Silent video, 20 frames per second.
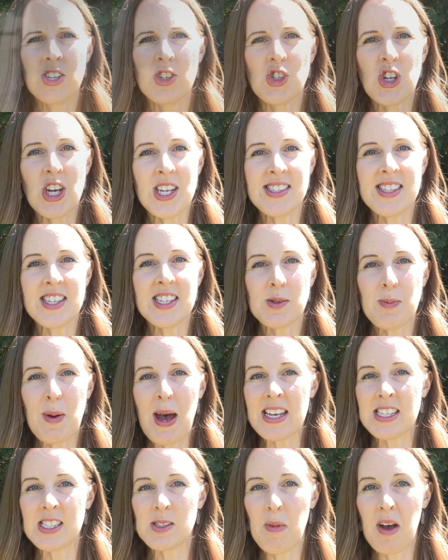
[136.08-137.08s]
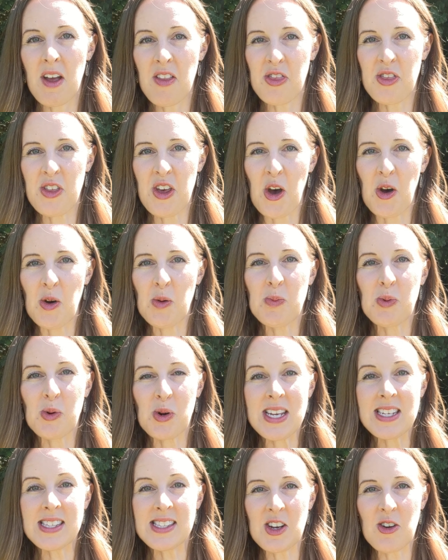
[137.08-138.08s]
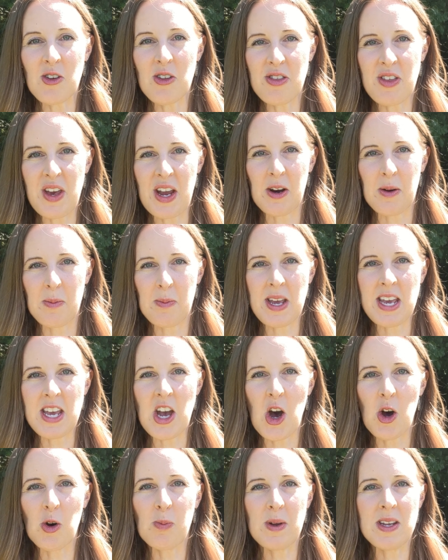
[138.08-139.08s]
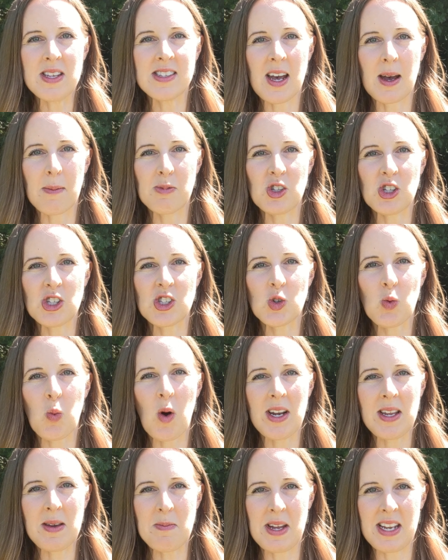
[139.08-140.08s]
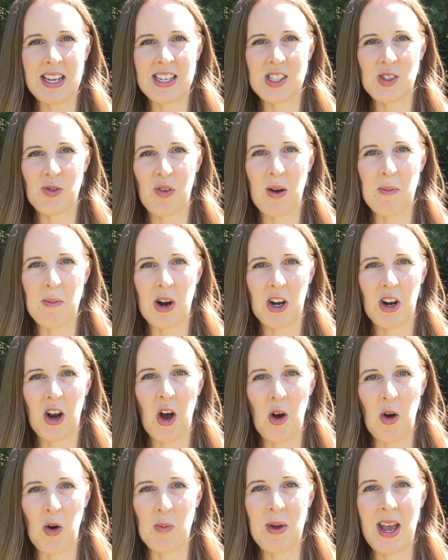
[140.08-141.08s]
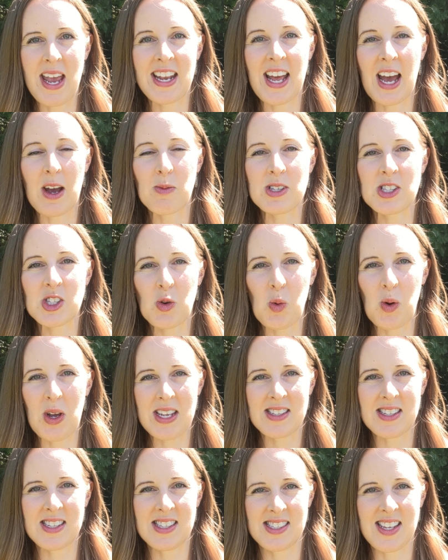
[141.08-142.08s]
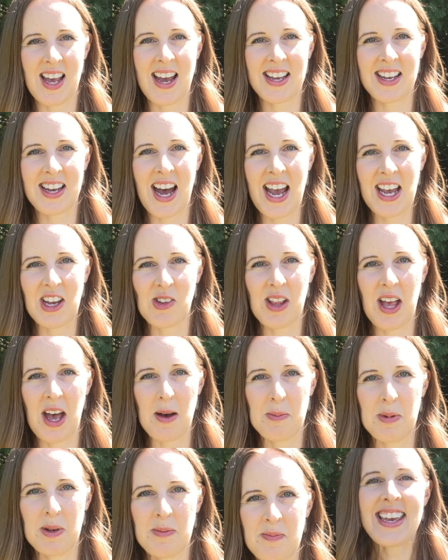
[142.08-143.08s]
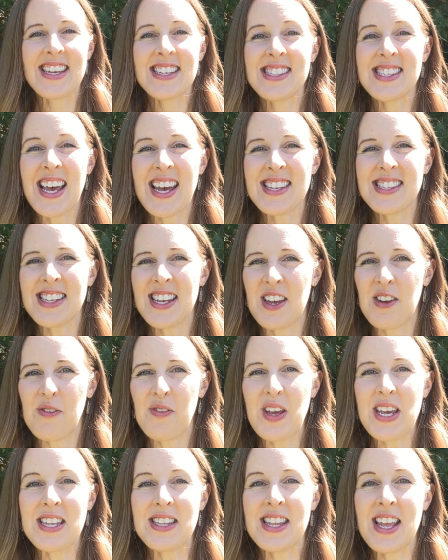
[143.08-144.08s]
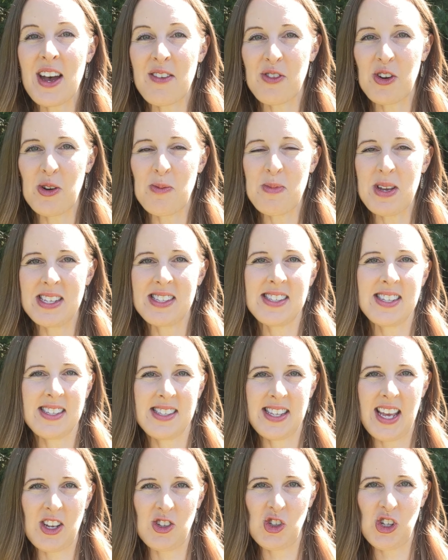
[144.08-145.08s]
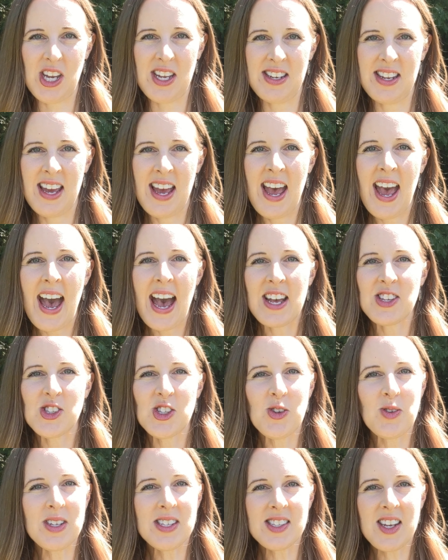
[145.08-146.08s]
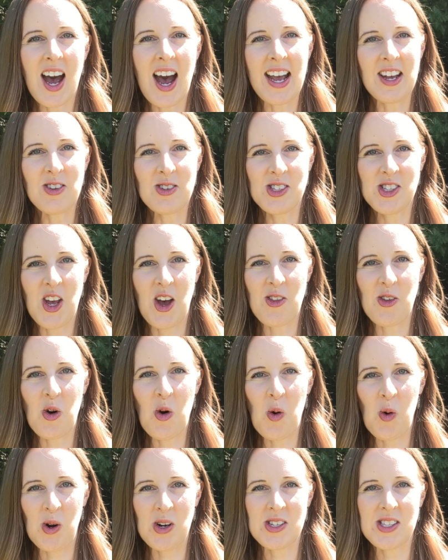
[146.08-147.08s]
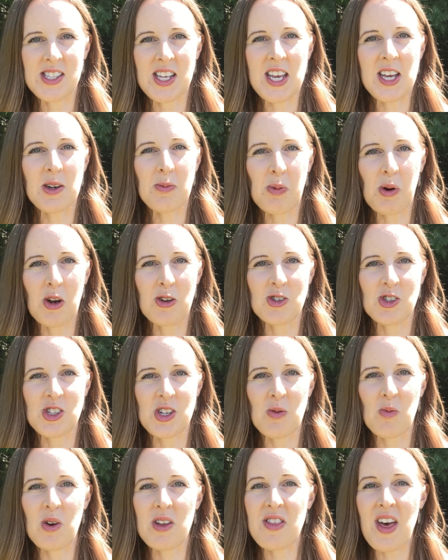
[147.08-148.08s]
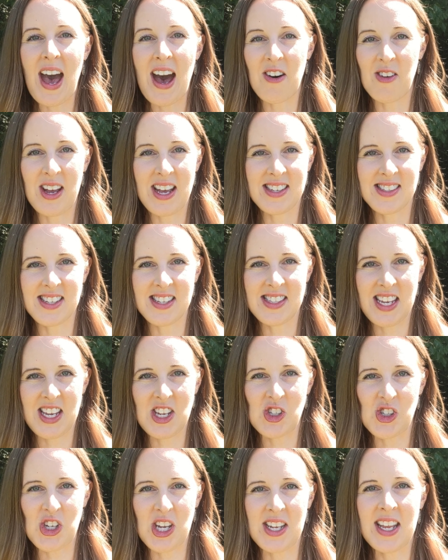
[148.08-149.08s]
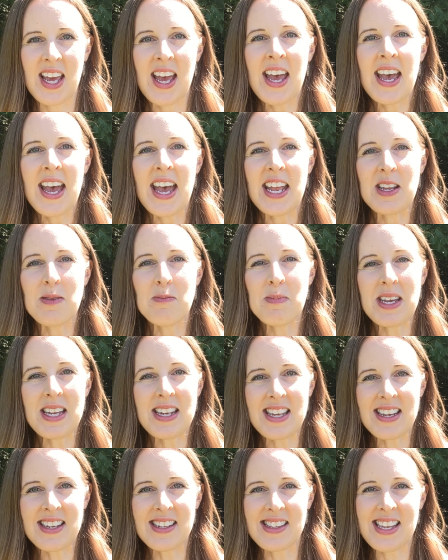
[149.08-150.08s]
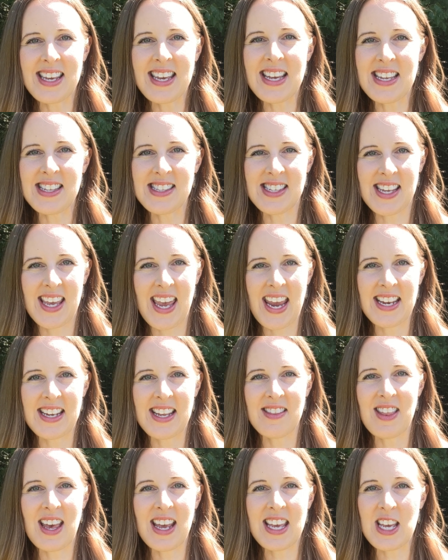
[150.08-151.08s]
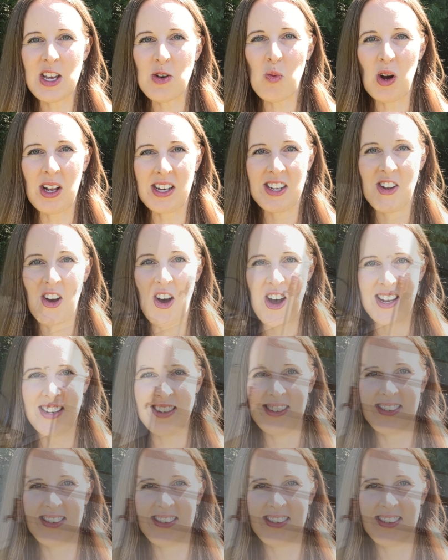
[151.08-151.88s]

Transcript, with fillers: Just this past month though, Breeze Hill Therapy opened up just 20 minutes from our home, and I was quick to sign Kyle up. It's as if he never missed a session. As soon as Kyle saw the horse, he approached it without hesitation and immediately indicated that he wanted on.